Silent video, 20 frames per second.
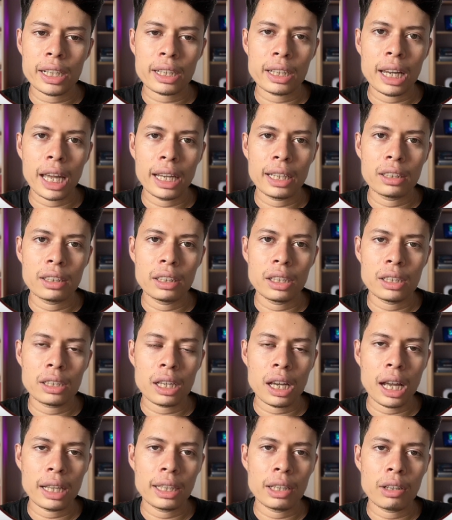like this,
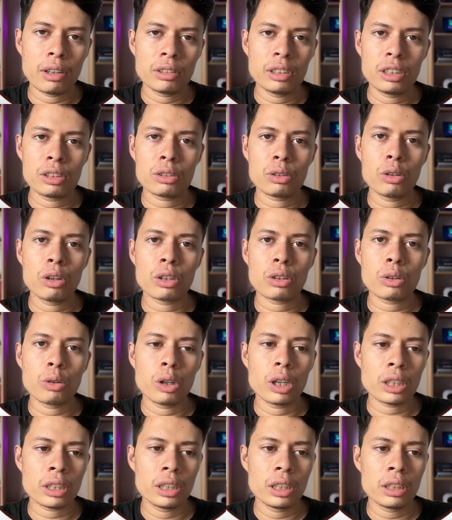otherwise it's not
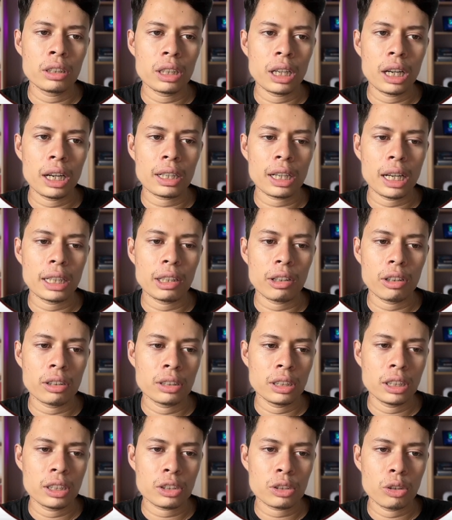working, otherwise
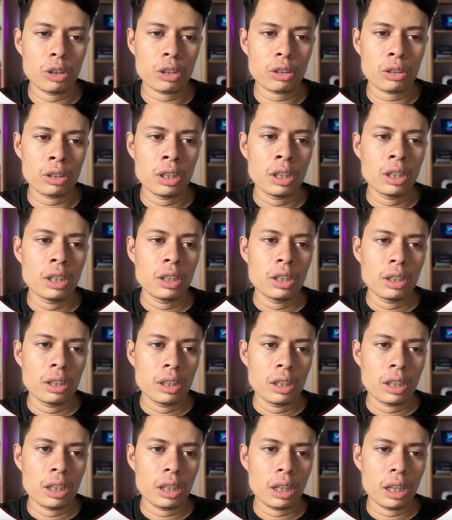it's not
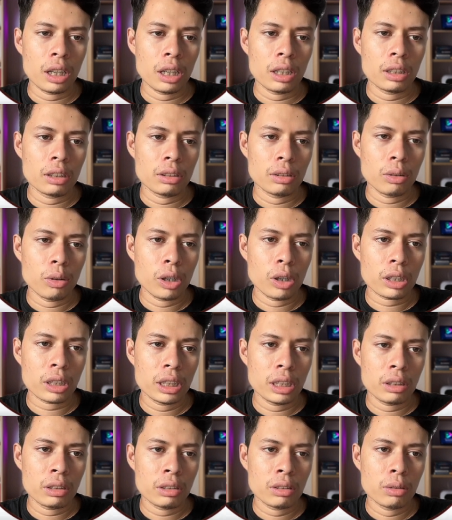
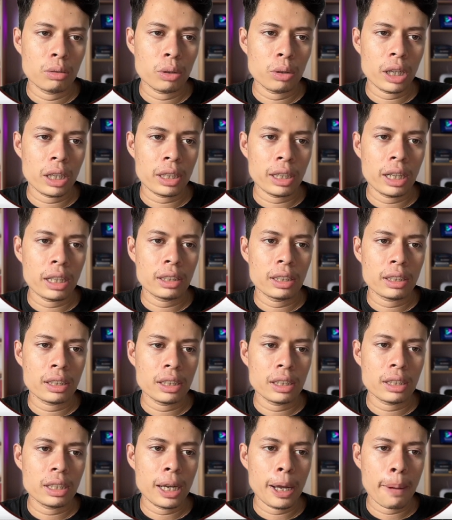working. Look at here, this
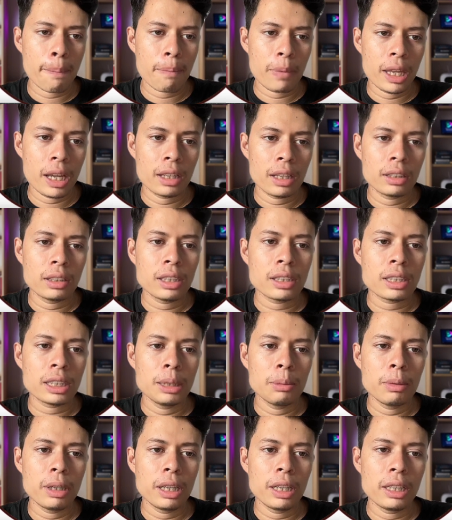is the this
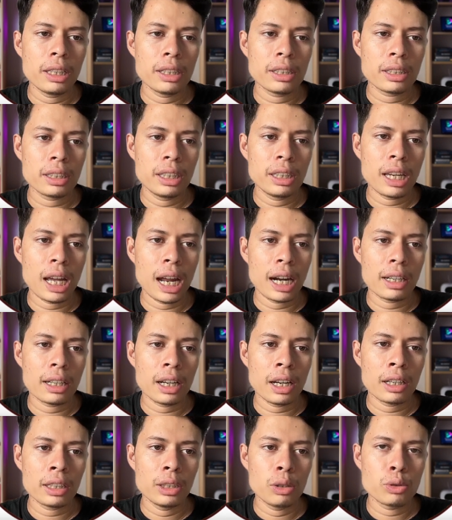email is in
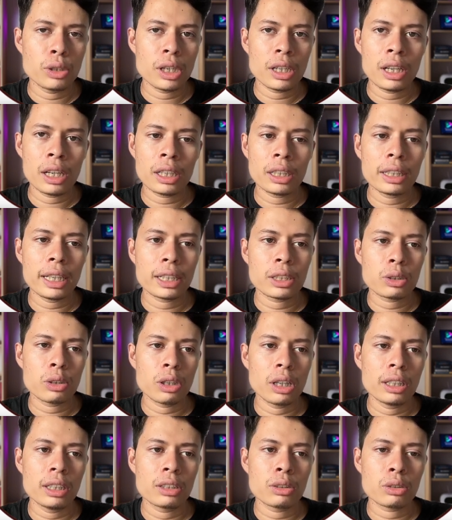under user data, that's
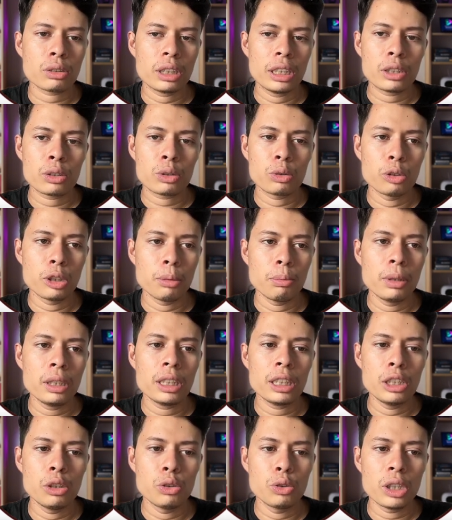why it will be
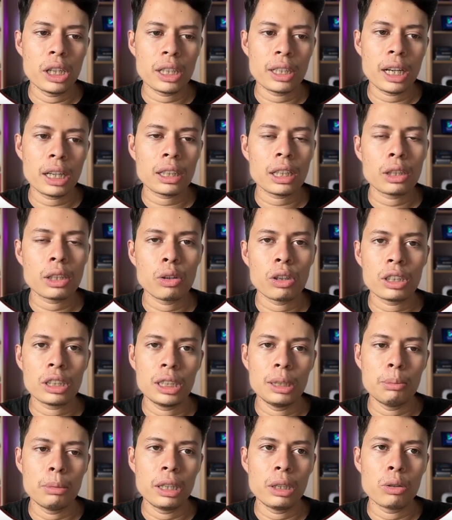user data dot
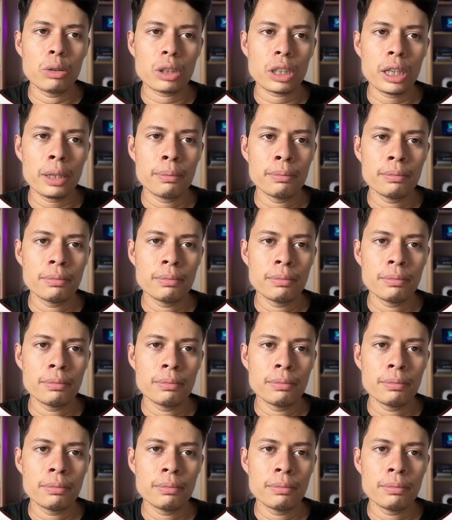email. Okay,